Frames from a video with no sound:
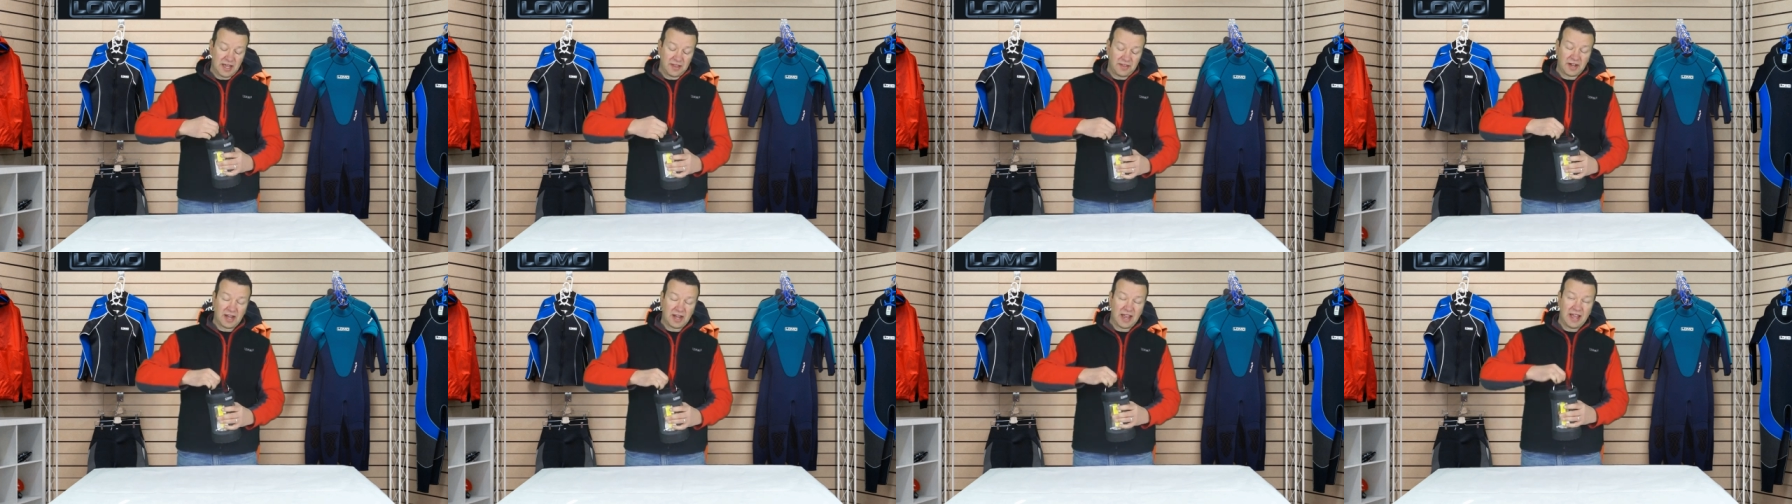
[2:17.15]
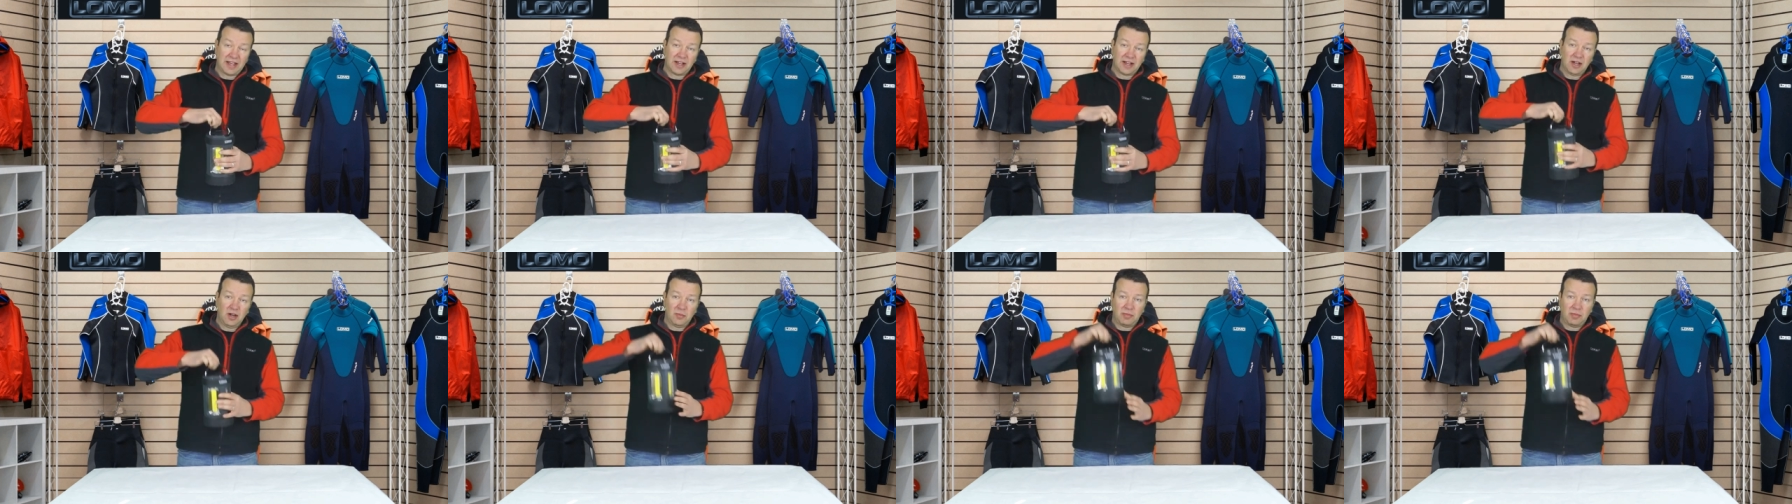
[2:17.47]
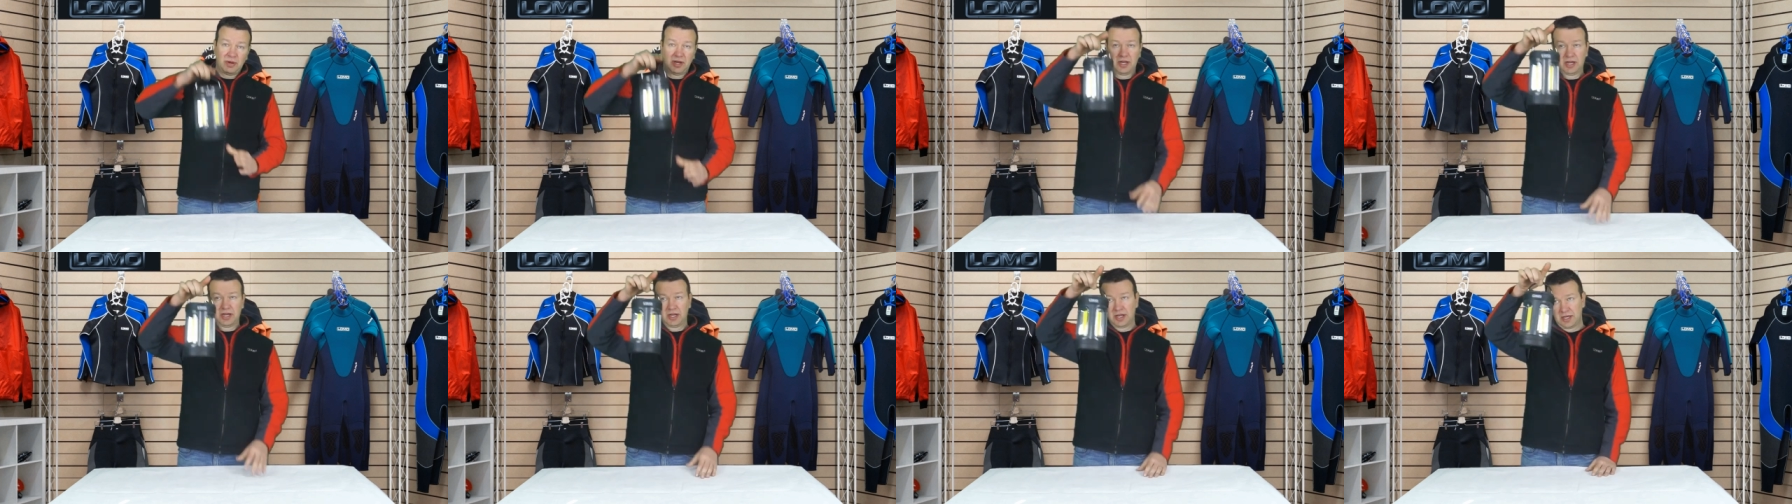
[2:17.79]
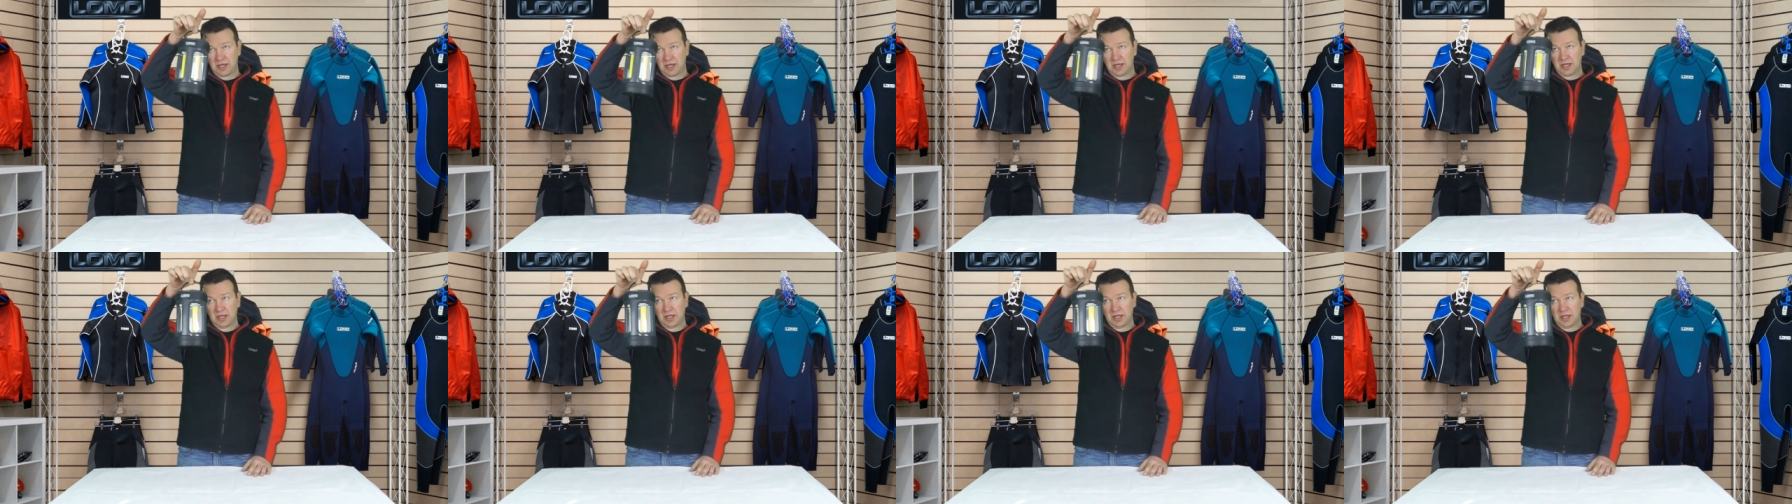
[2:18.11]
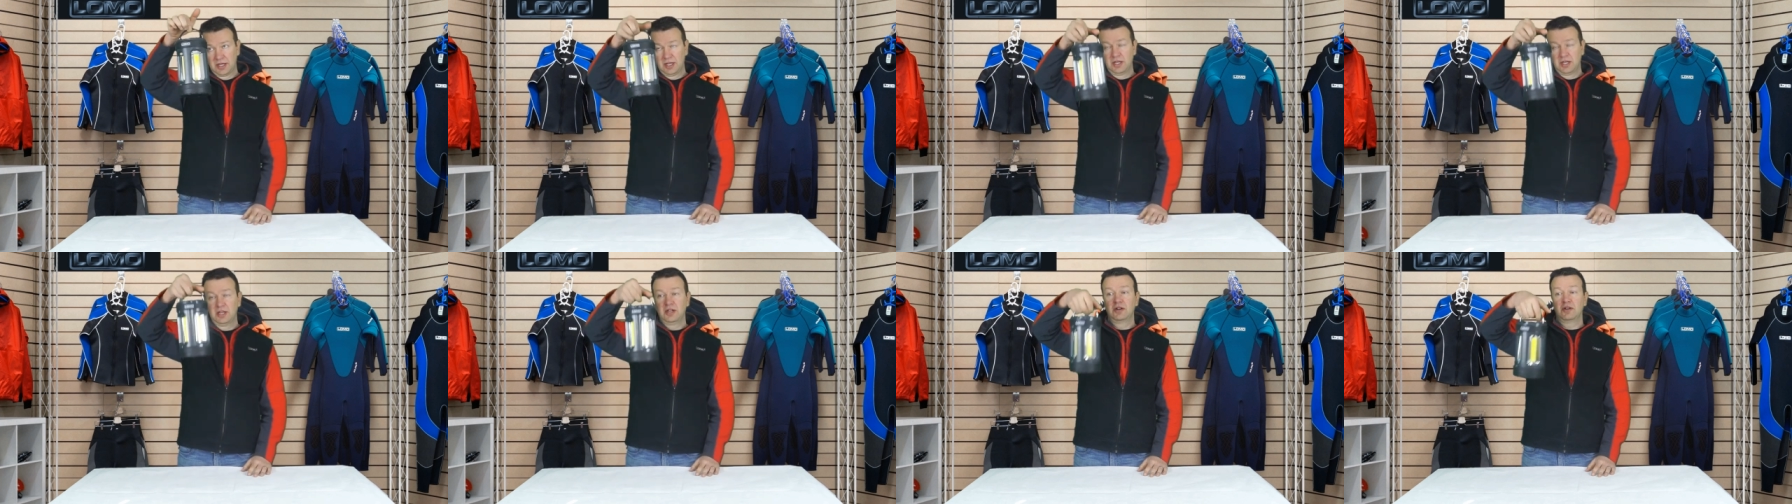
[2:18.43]
either hang up
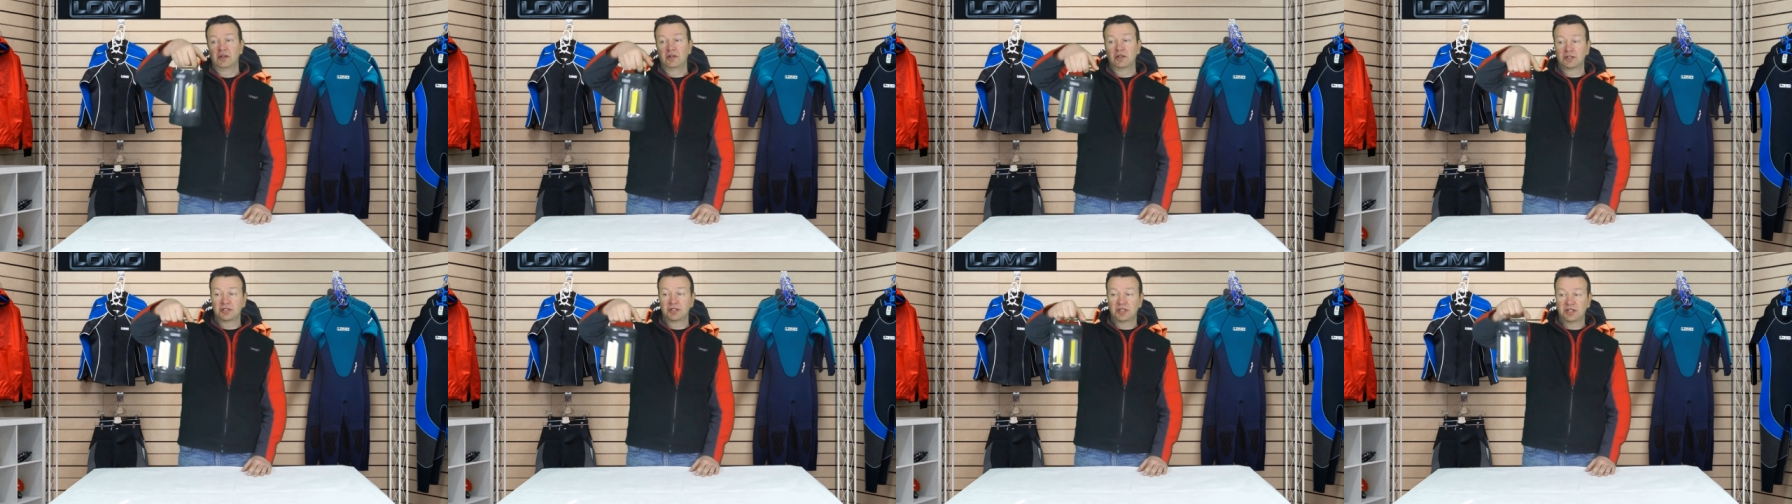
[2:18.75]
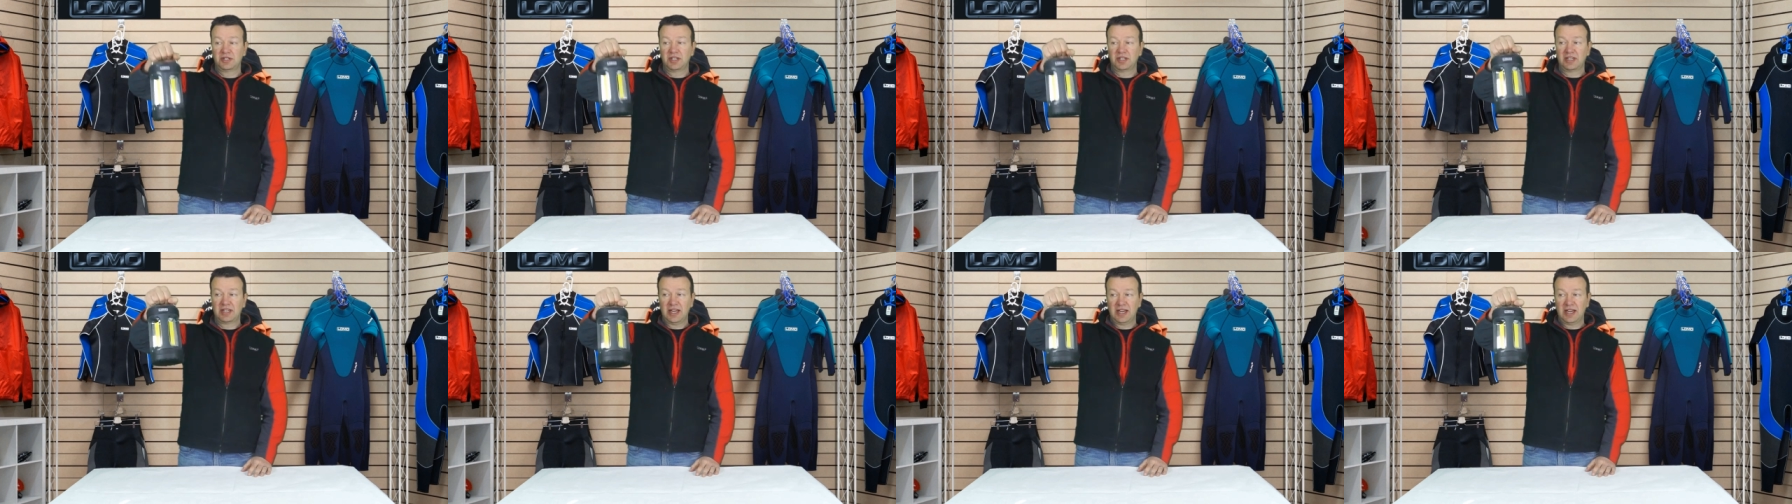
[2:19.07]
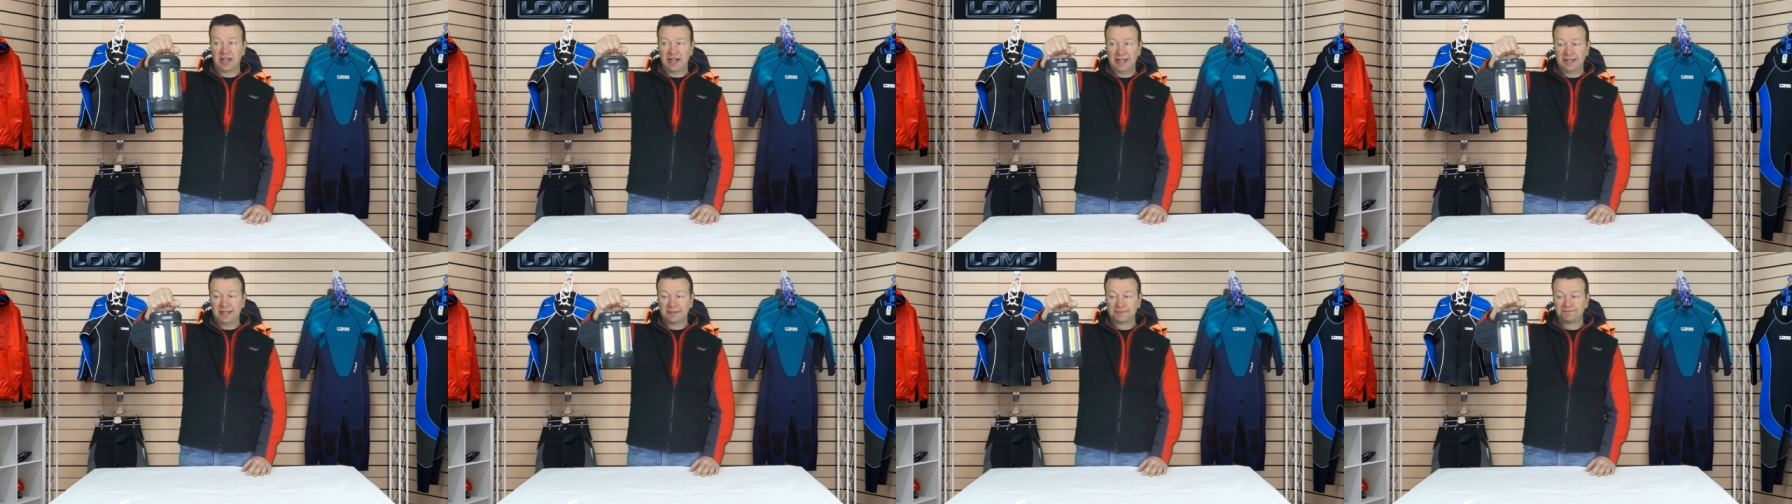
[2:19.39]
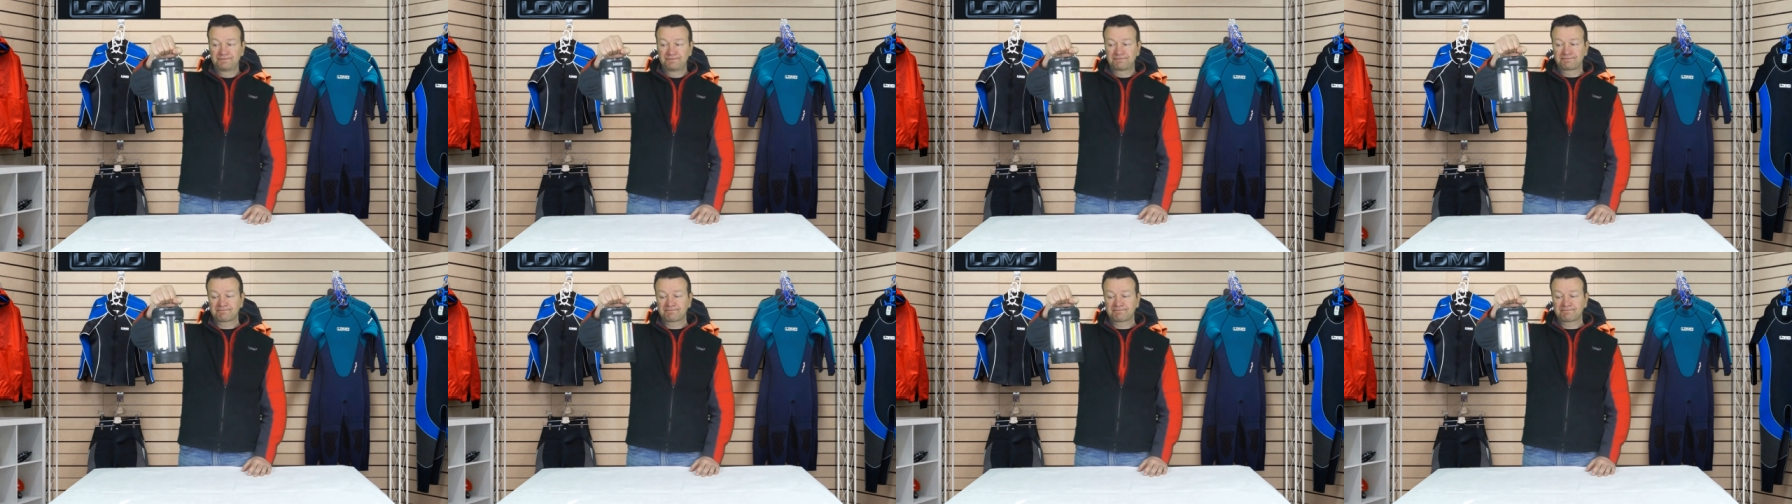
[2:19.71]
or just to carry.